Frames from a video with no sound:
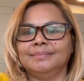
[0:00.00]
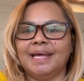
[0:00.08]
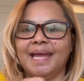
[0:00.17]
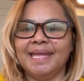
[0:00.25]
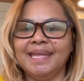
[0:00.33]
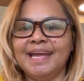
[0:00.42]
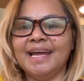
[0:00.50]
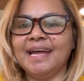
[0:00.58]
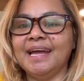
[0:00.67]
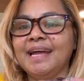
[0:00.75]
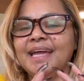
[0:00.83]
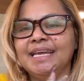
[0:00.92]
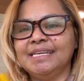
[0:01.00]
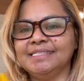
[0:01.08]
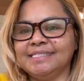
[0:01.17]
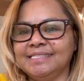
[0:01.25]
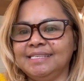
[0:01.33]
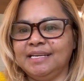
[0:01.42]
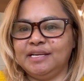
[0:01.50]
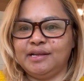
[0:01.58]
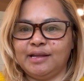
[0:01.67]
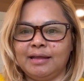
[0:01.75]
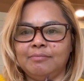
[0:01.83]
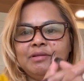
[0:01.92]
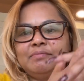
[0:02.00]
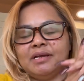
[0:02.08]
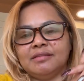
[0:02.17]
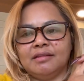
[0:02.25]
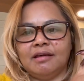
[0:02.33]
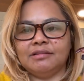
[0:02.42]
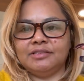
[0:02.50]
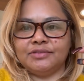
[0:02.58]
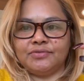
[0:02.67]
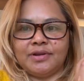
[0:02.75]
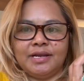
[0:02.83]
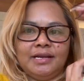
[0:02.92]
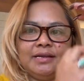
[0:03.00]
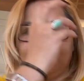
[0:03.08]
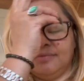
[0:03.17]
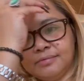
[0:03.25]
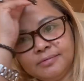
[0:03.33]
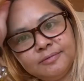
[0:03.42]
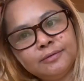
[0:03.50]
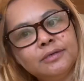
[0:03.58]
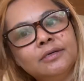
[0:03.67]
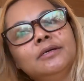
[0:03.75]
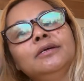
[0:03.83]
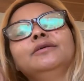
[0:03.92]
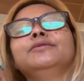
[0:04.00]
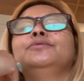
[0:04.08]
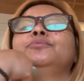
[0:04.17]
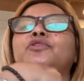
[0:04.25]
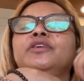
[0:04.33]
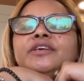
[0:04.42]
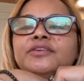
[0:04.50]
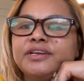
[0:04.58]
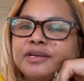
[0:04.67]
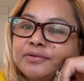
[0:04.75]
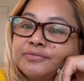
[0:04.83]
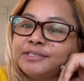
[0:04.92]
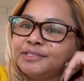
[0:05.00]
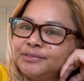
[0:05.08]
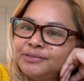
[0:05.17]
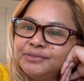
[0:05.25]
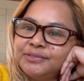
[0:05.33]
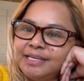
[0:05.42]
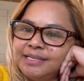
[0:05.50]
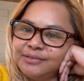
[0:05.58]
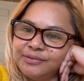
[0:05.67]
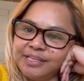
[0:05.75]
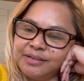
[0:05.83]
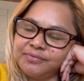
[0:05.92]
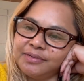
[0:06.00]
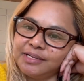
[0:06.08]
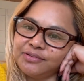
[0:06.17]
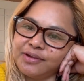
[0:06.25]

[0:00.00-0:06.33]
Hi, guys. I'm in McDonald's right now. Good morning, good afternoon, and good evening to